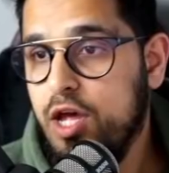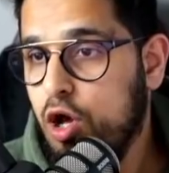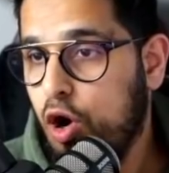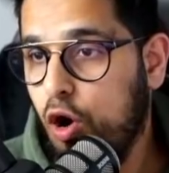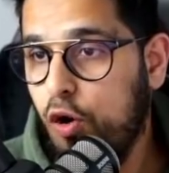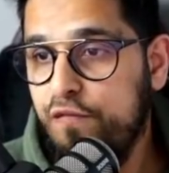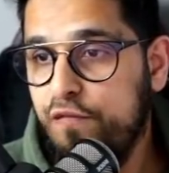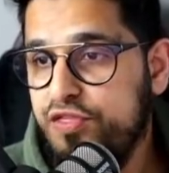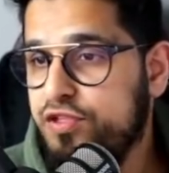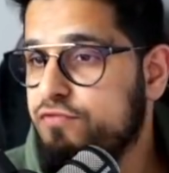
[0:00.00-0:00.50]

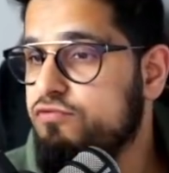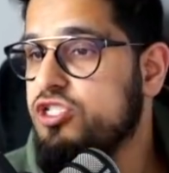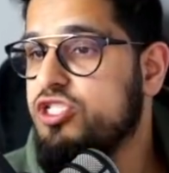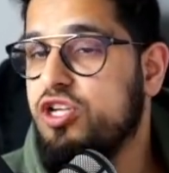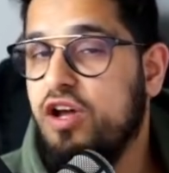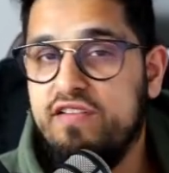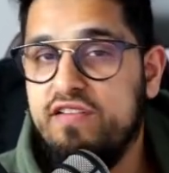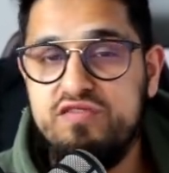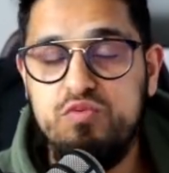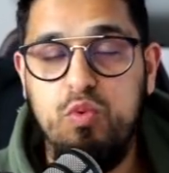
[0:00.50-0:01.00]
of the
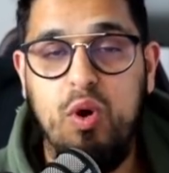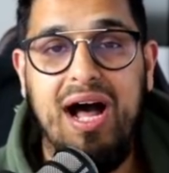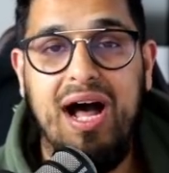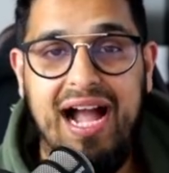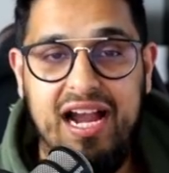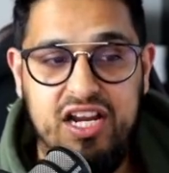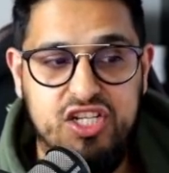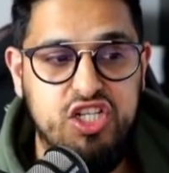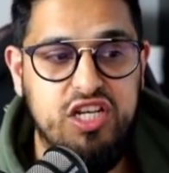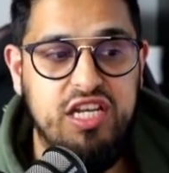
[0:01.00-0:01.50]
reserves were
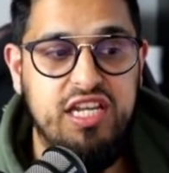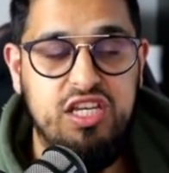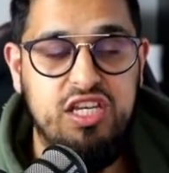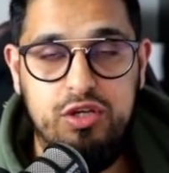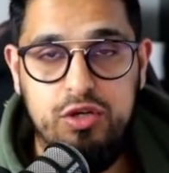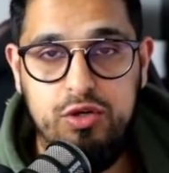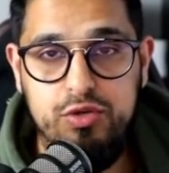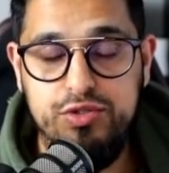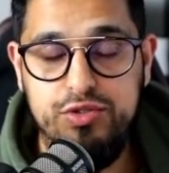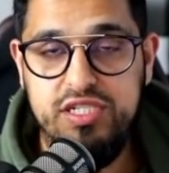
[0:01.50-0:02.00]
actually
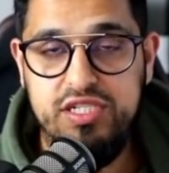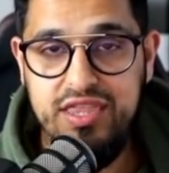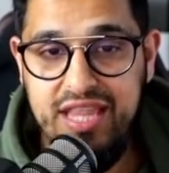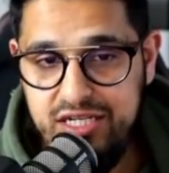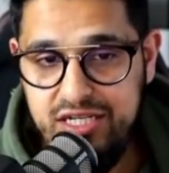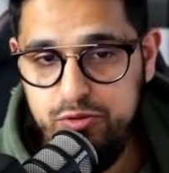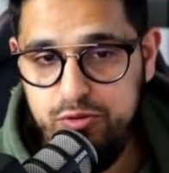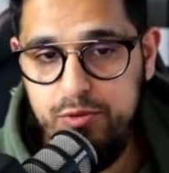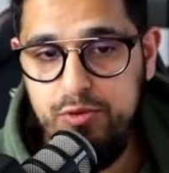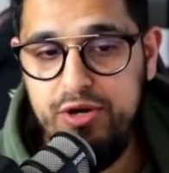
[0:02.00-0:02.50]
used. And
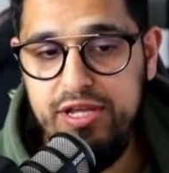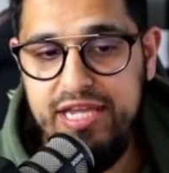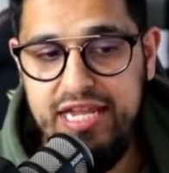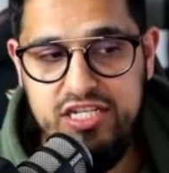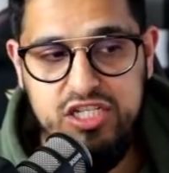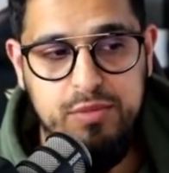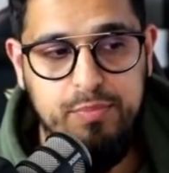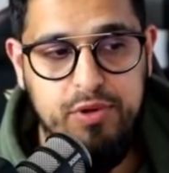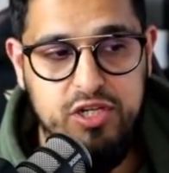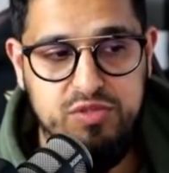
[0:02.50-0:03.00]
that's what we want to get to
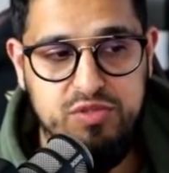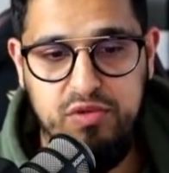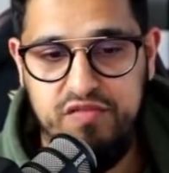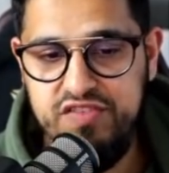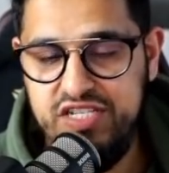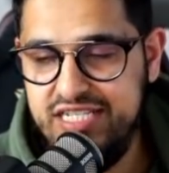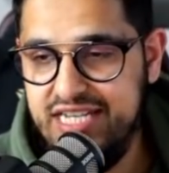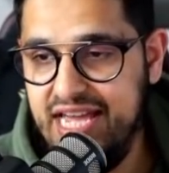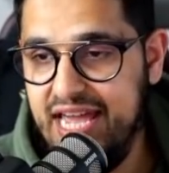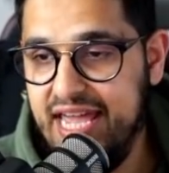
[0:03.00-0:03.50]
the bottom of
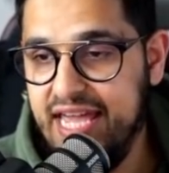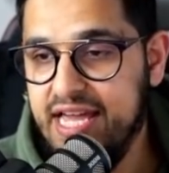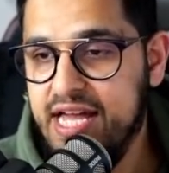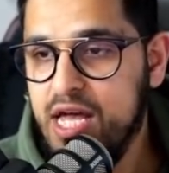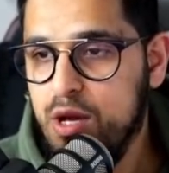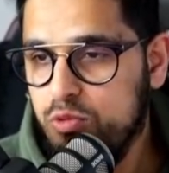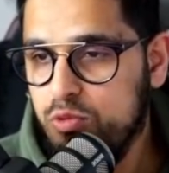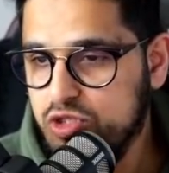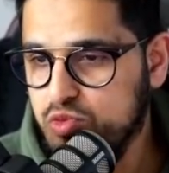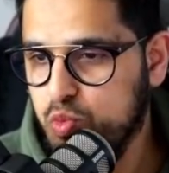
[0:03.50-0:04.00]
today,
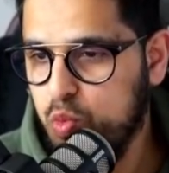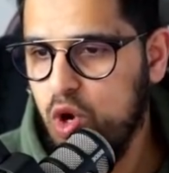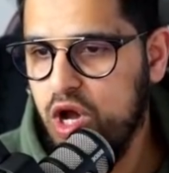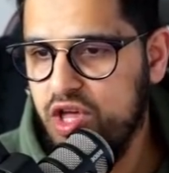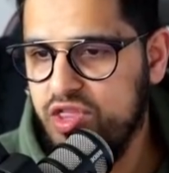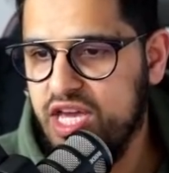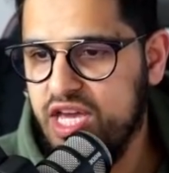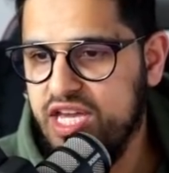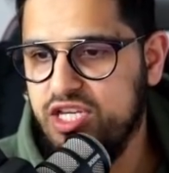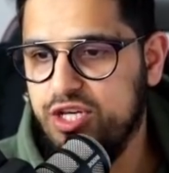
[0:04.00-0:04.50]
was were
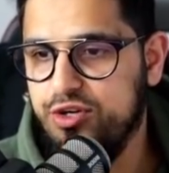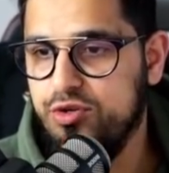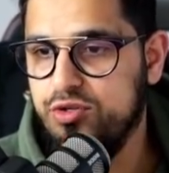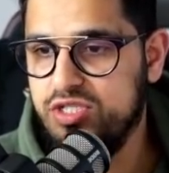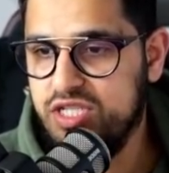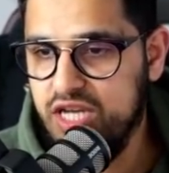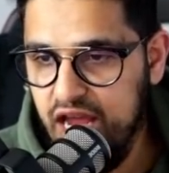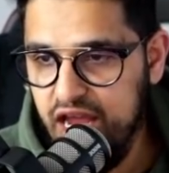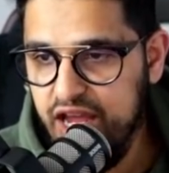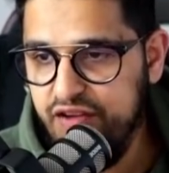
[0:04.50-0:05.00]
they used?
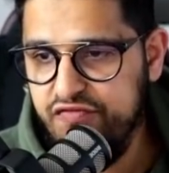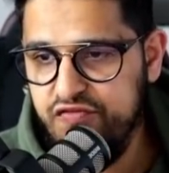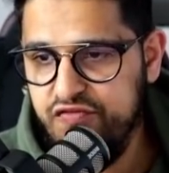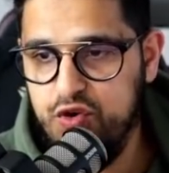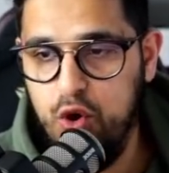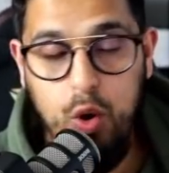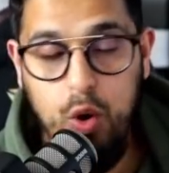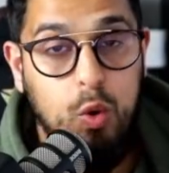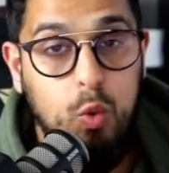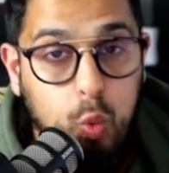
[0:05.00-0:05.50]
If
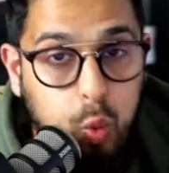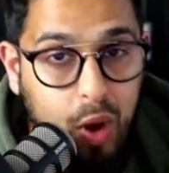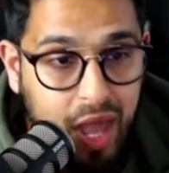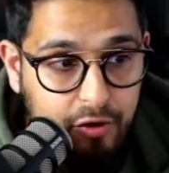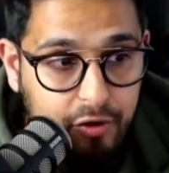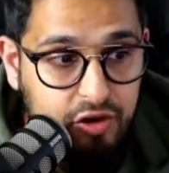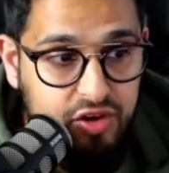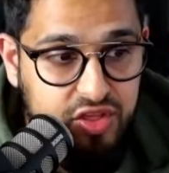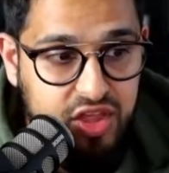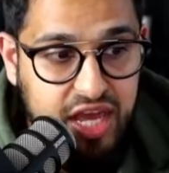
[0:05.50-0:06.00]
not, where
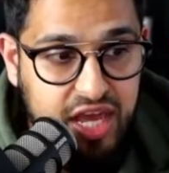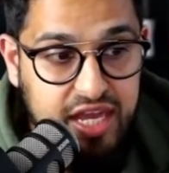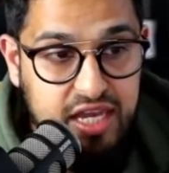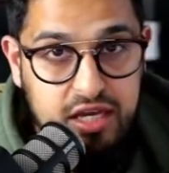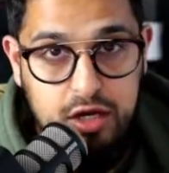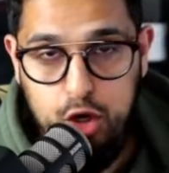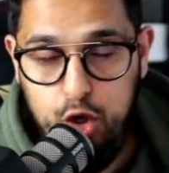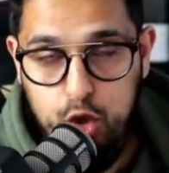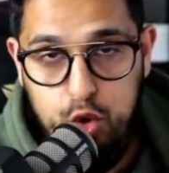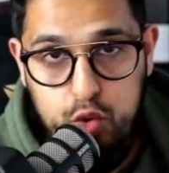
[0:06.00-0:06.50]
are they?
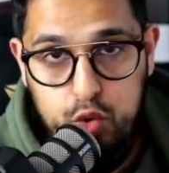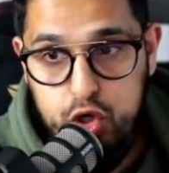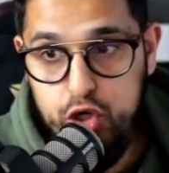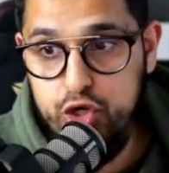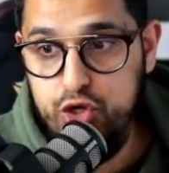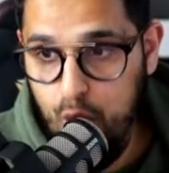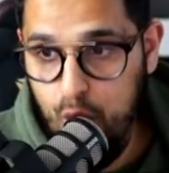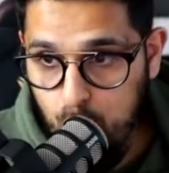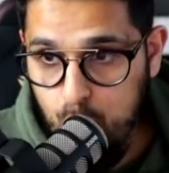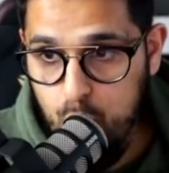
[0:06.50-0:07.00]
Who could
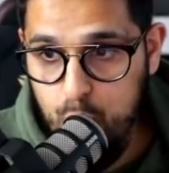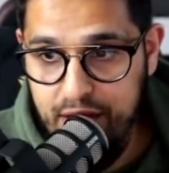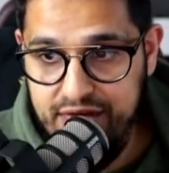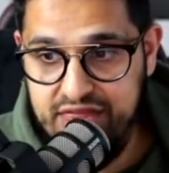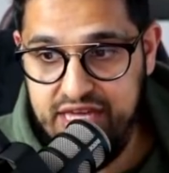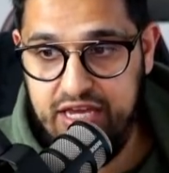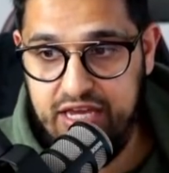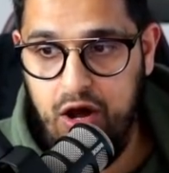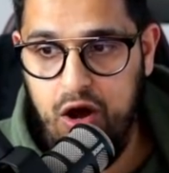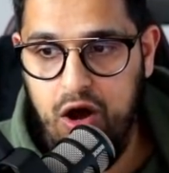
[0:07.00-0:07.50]
know where
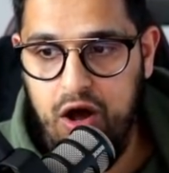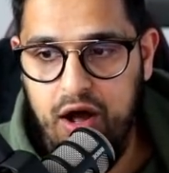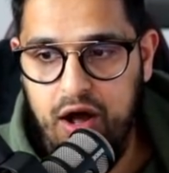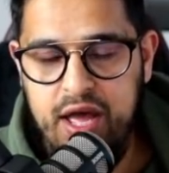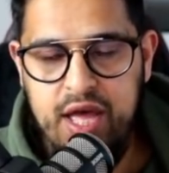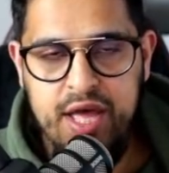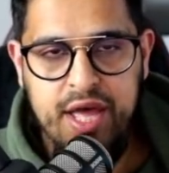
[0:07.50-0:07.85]
they are?